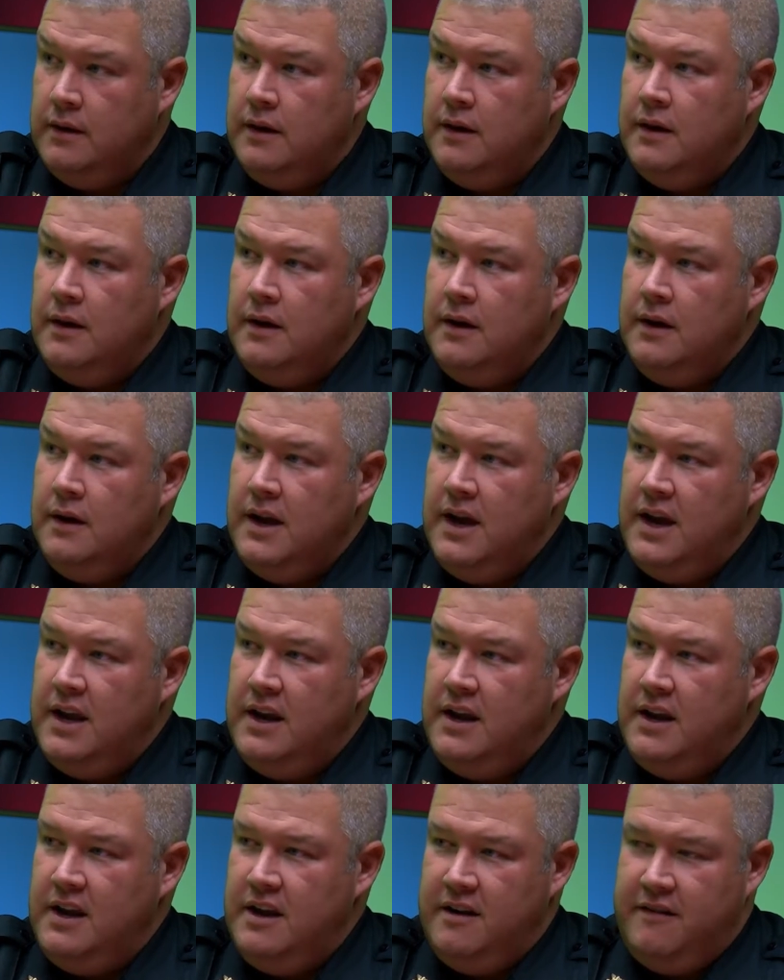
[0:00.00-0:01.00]

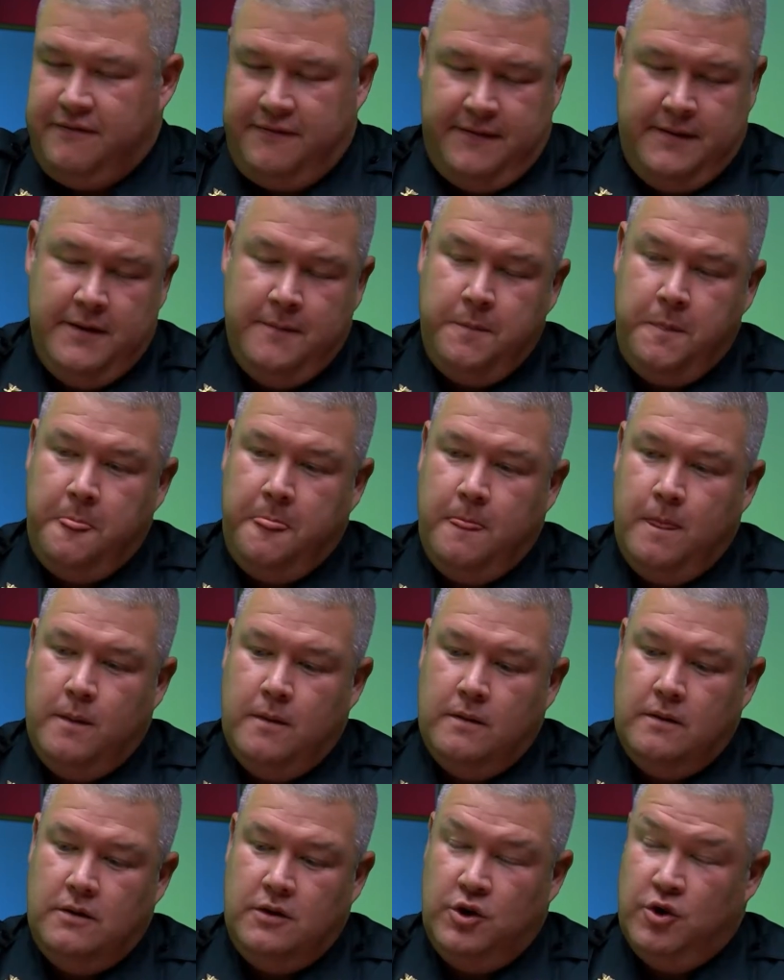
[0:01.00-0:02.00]
and if
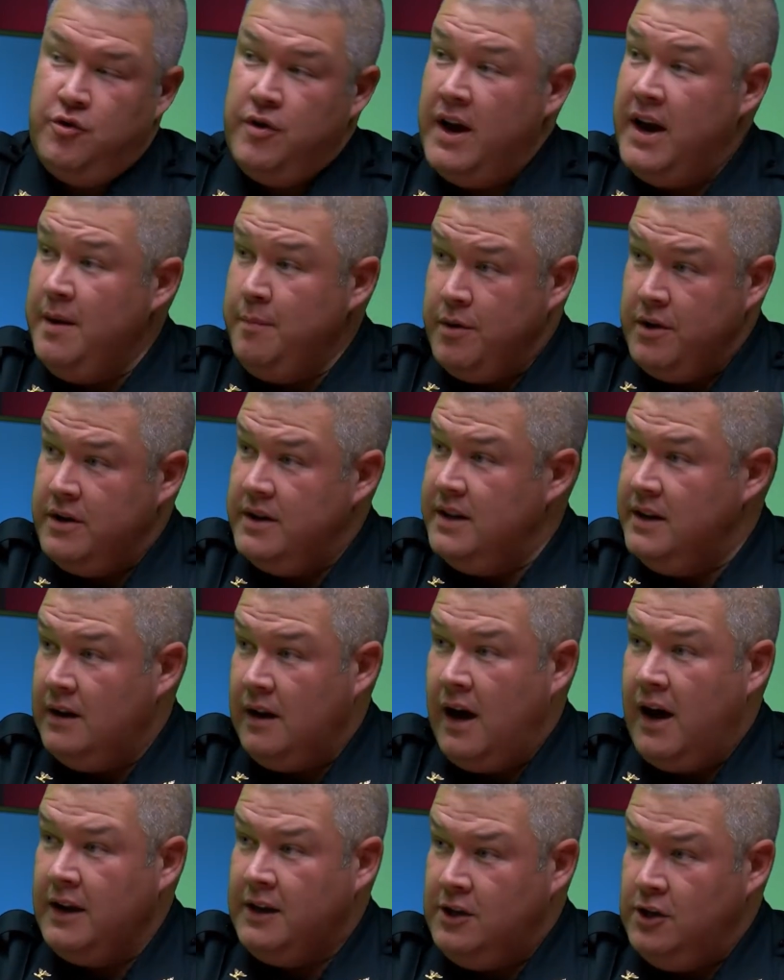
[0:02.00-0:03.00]
your neighbor didn't
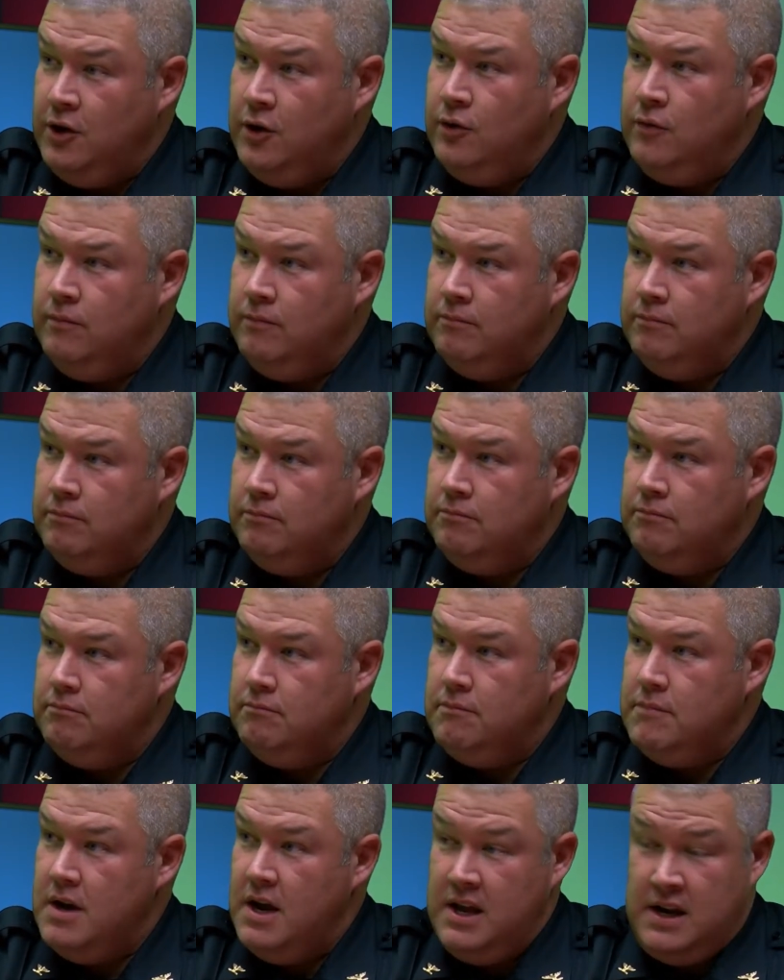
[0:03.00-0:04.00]
like you
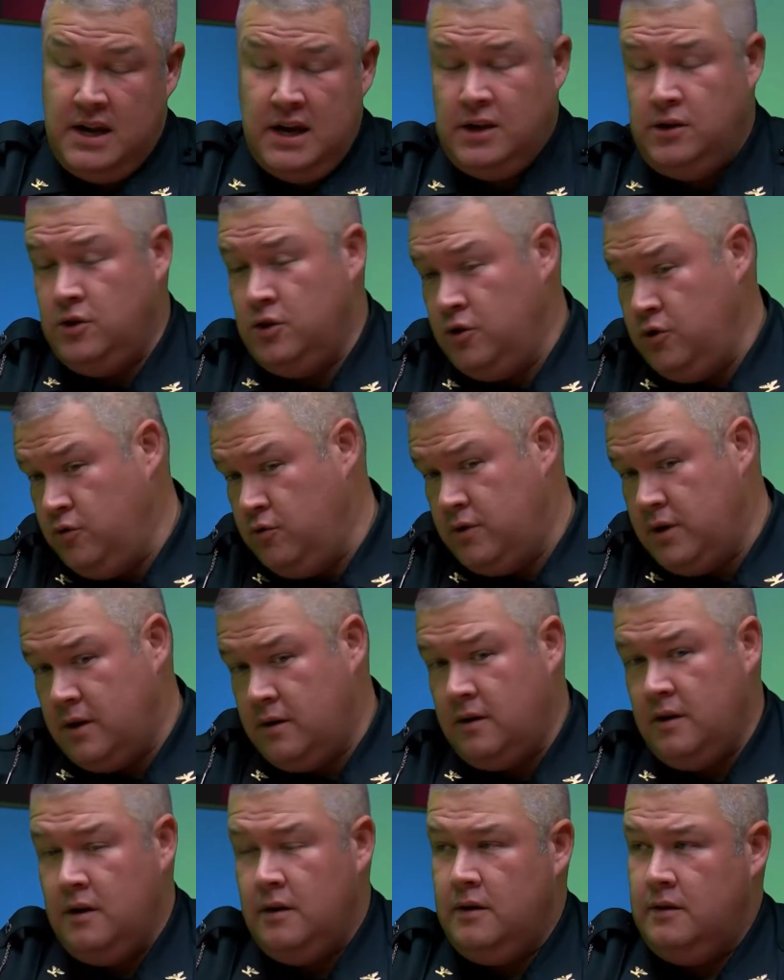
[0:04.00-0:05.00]
and they knew that
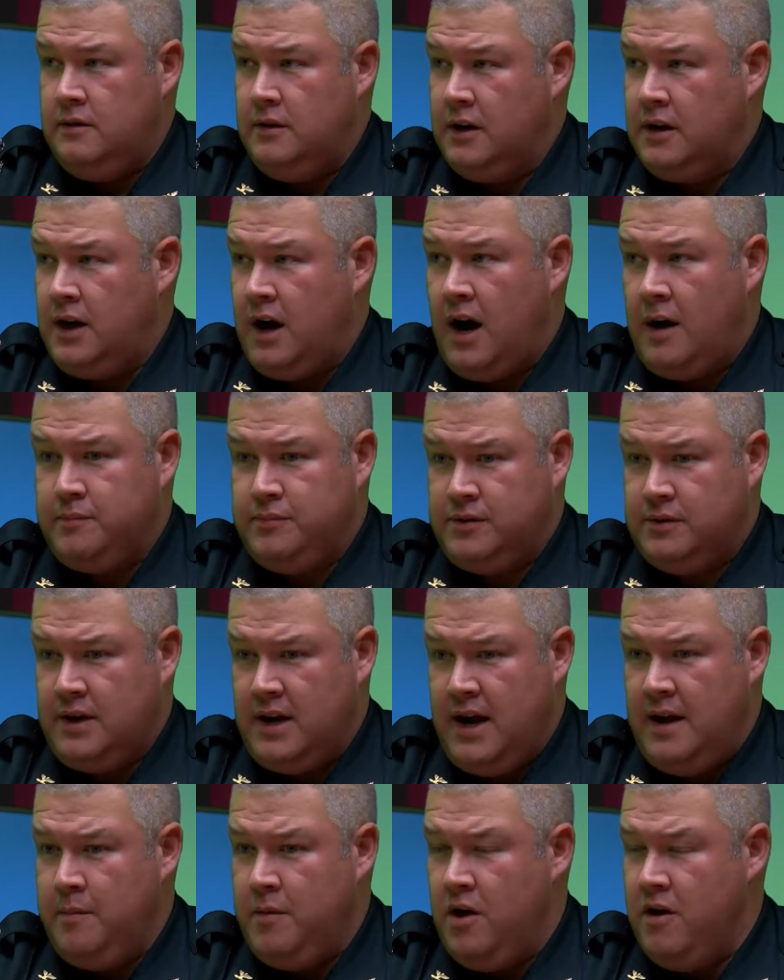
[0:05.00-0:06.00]
the cops
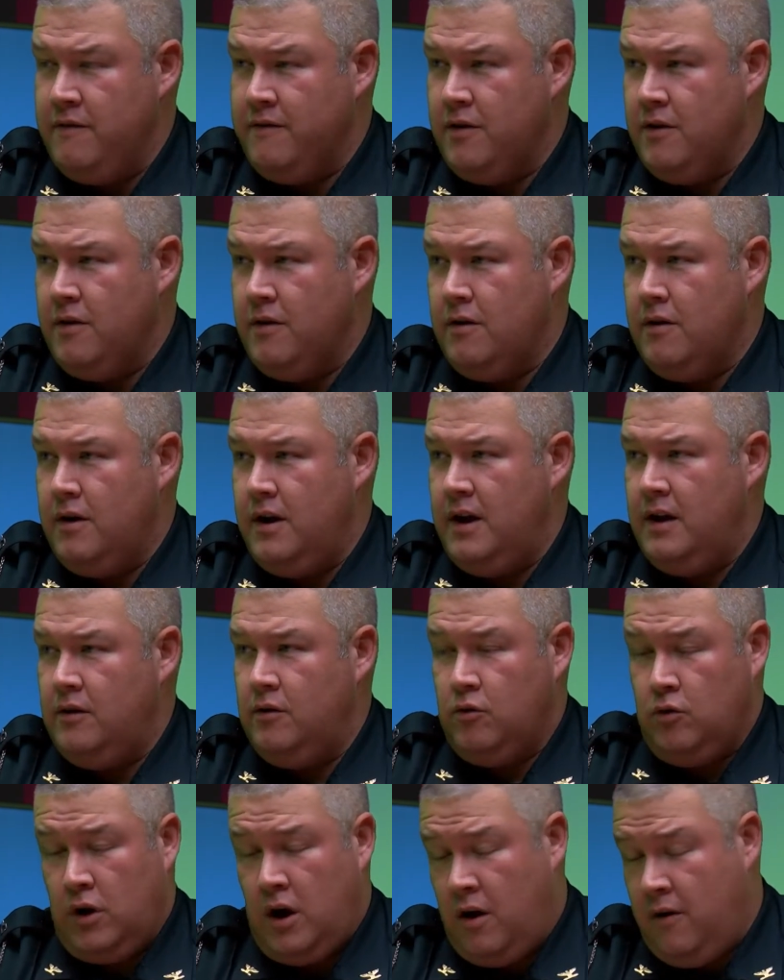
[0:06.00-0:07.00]
came over
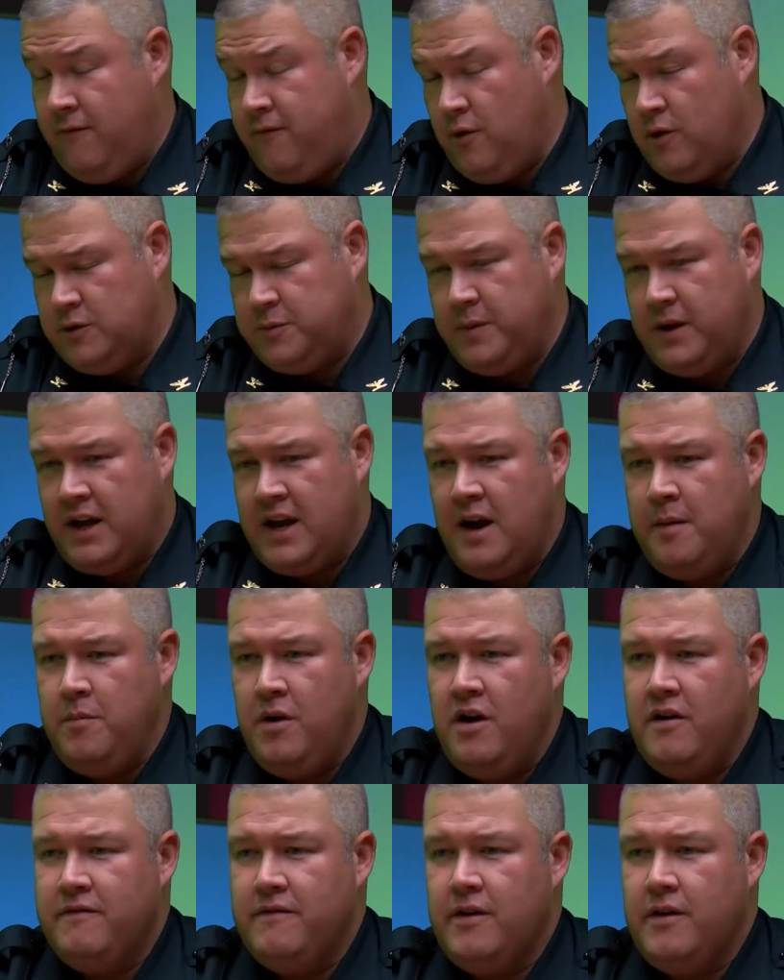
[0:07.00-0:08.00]
and law enforcement came
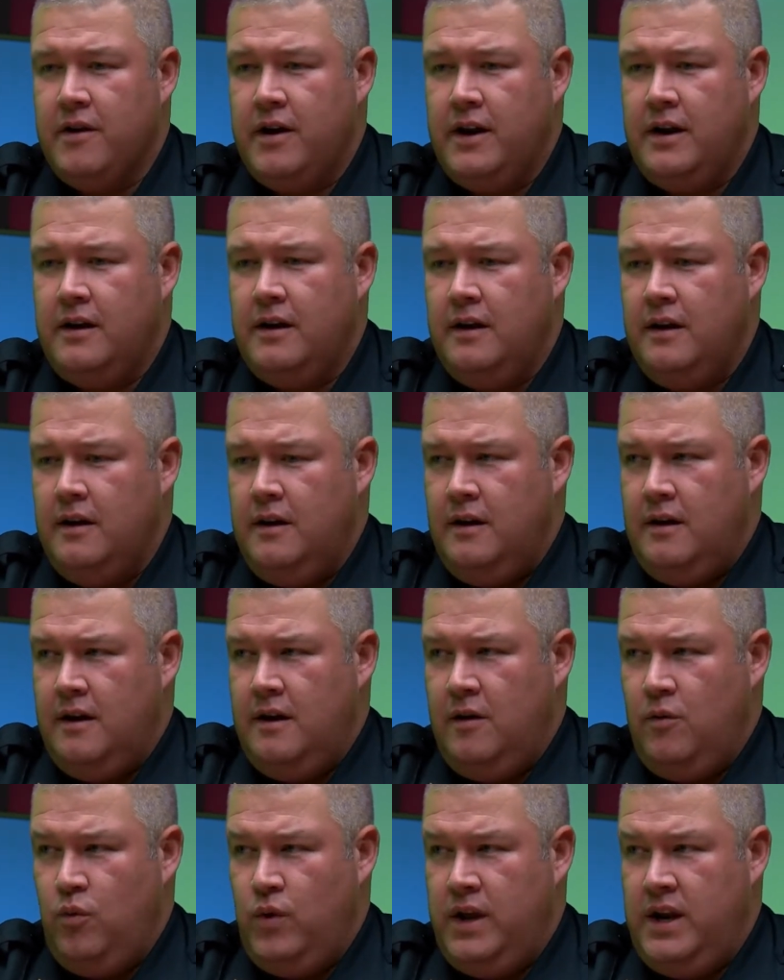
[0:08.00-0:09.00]
over and
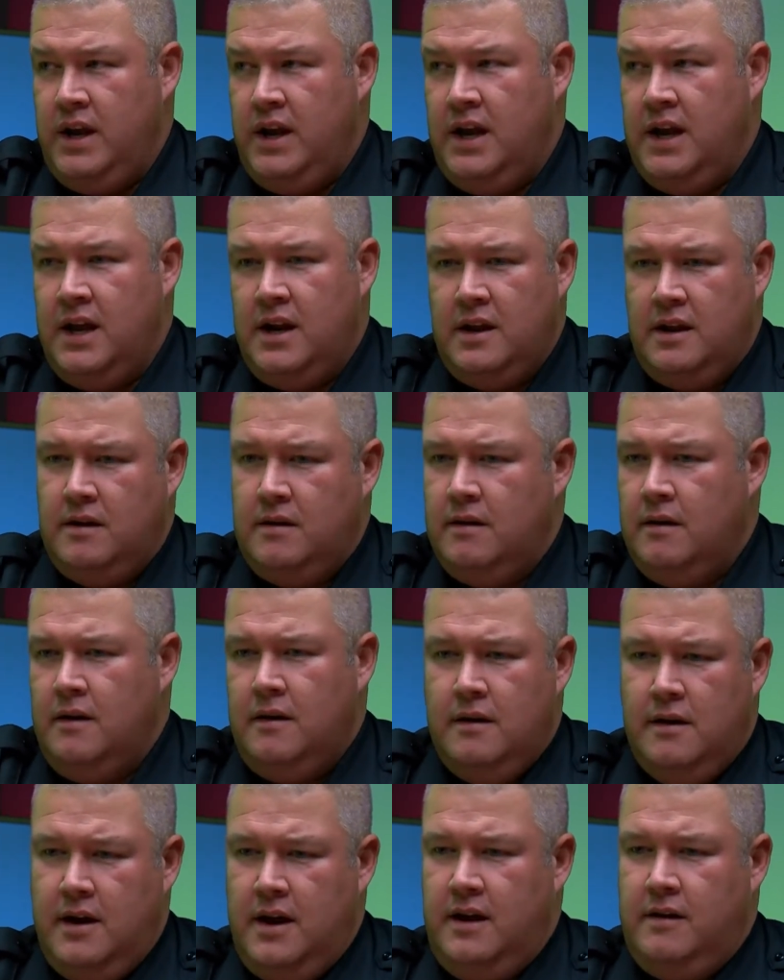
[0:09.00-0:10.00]
went in
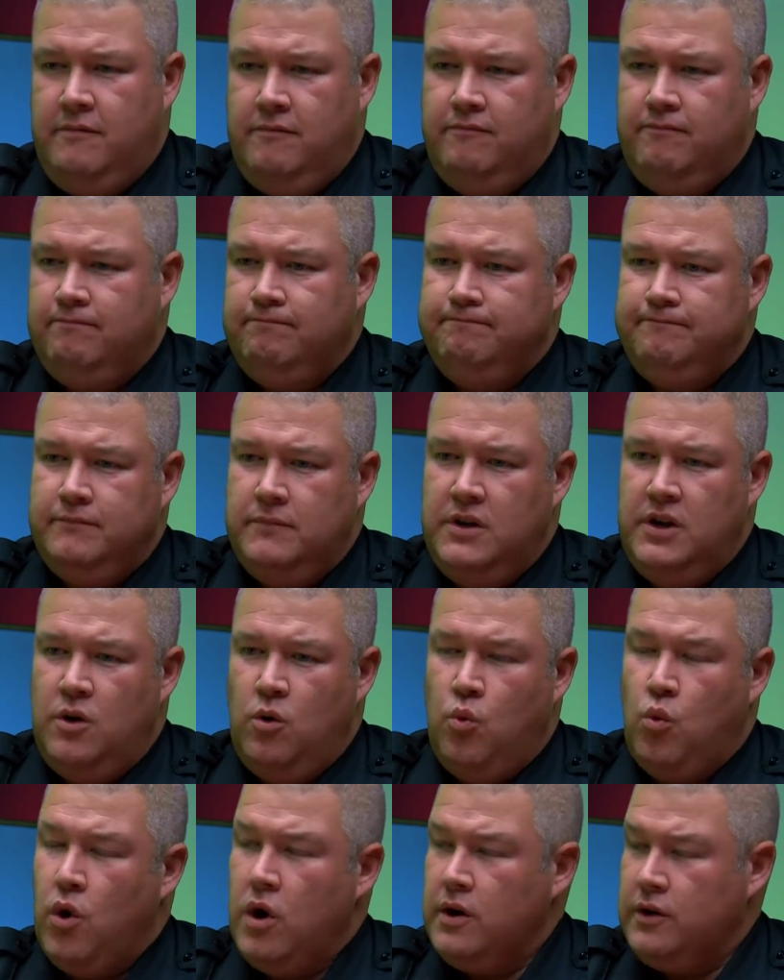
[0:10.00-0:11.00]
and
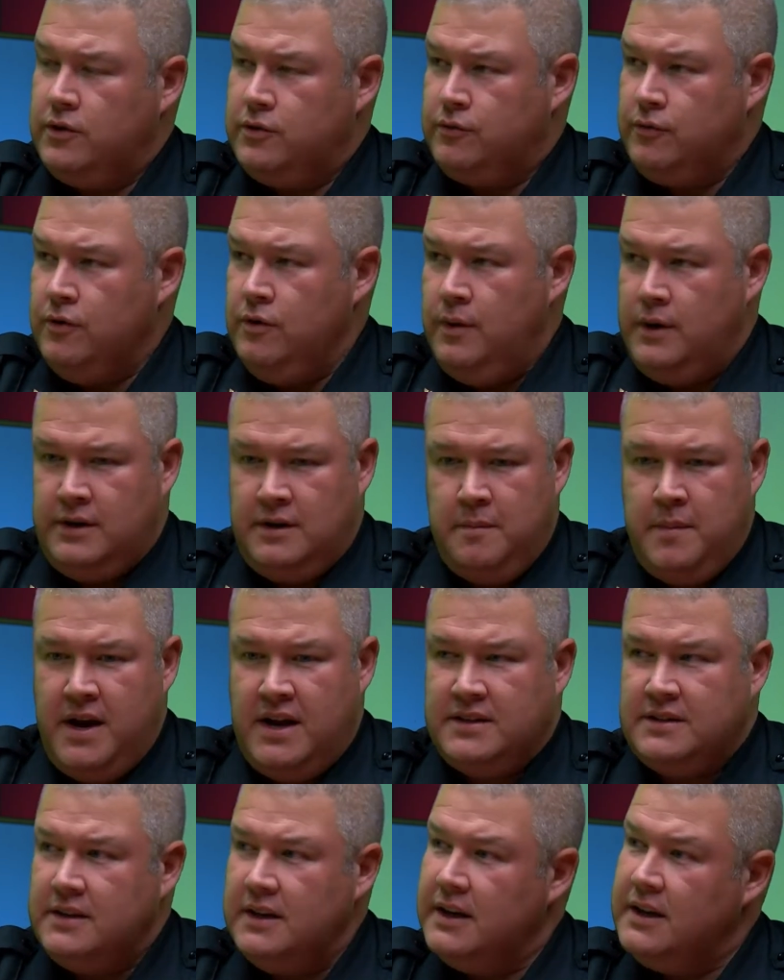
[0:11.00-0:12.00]
worked through a
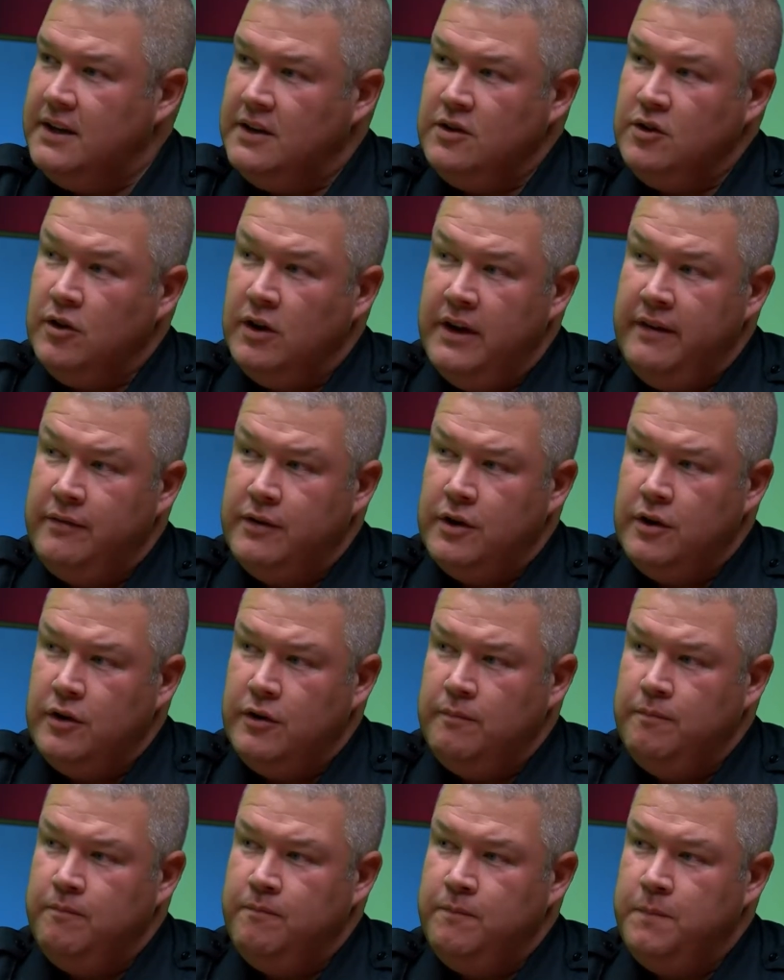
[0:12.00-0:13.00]
domestic in your living
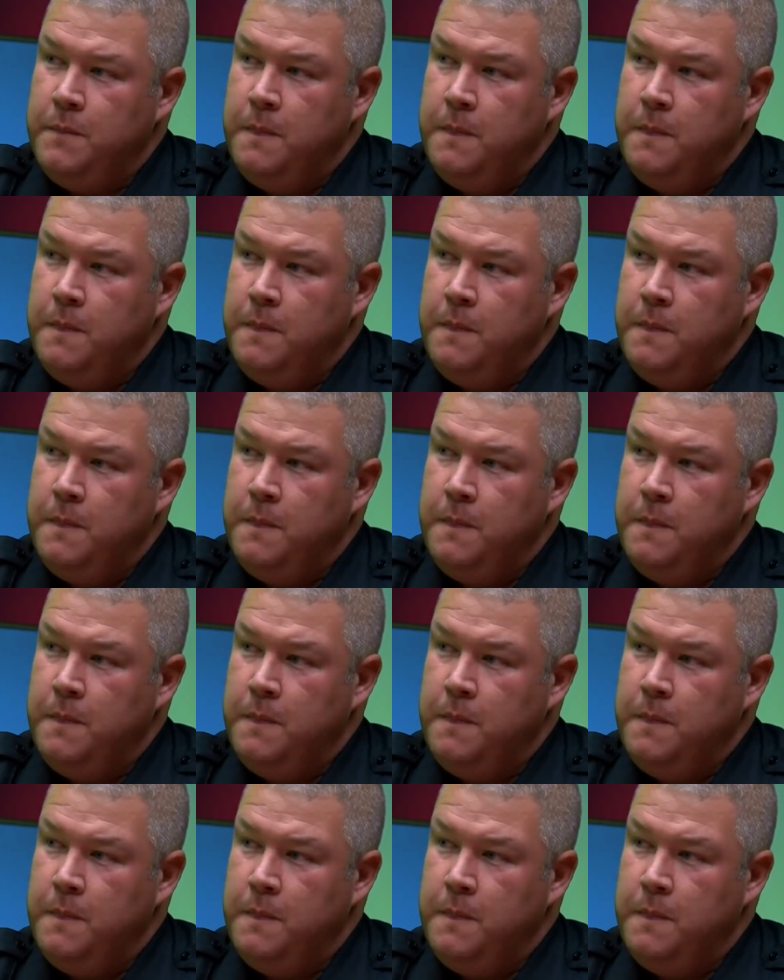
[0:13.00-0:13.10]
room,